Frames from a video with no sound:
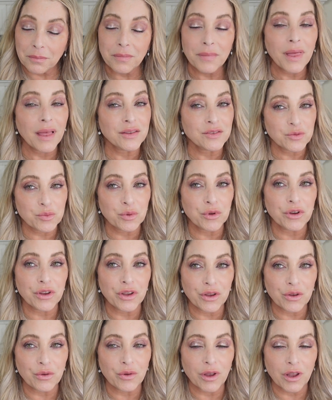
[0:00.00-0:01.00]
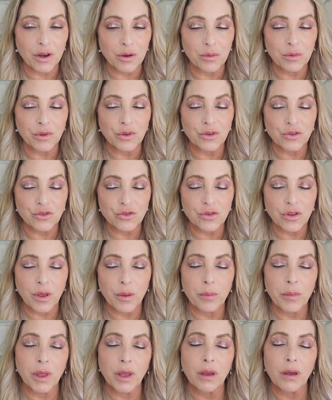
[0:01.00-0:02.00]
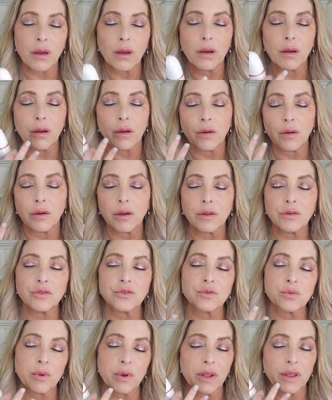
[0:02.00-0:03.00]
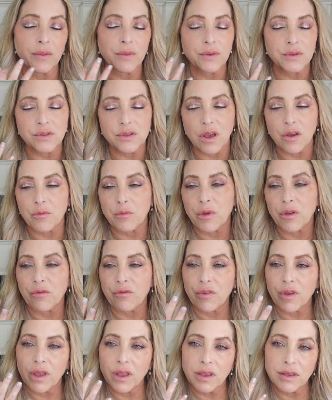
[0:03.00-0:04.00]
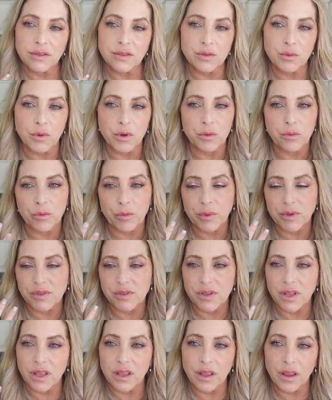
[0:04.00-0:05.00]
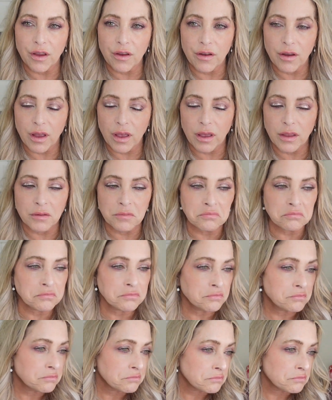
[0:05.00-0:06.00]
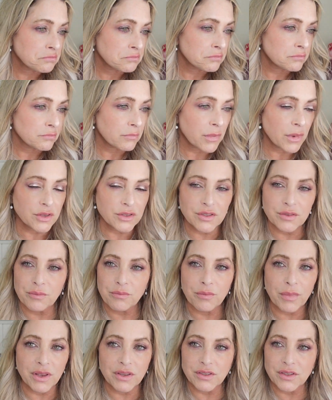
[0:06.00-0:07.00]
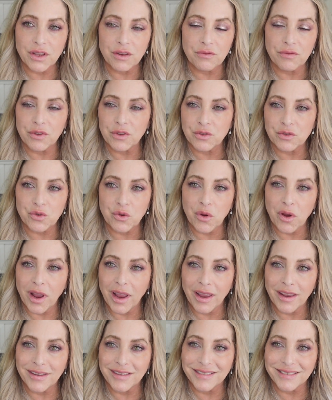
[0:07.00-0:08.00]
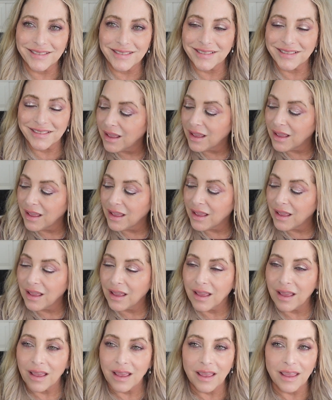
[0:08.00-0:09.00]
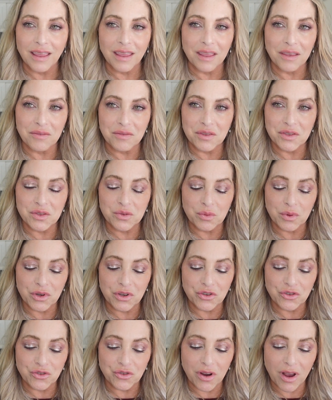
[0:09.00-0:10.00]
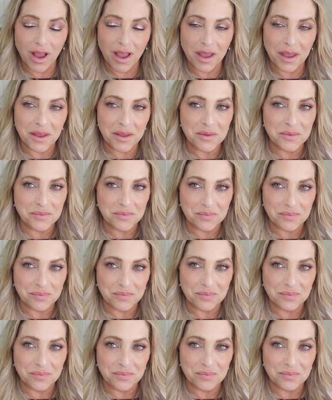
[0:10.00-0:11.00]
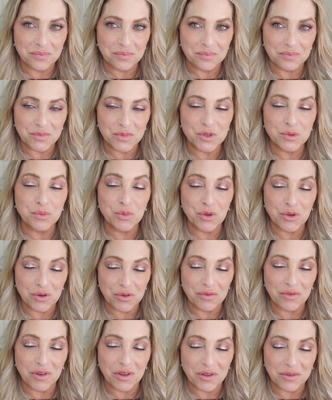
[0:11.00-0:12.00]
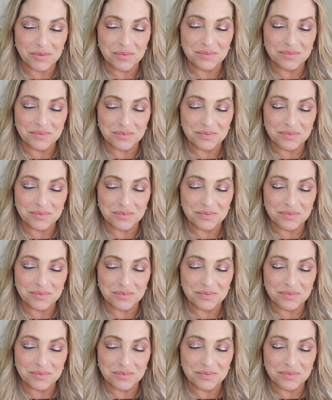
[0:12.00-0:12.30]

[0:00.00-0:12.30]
That's pretty incredible. Usually I'm like, oh, I just want to get this off my face. I want to put my skincare on. My, my skin feels great. Give this one a try. It's beautiful.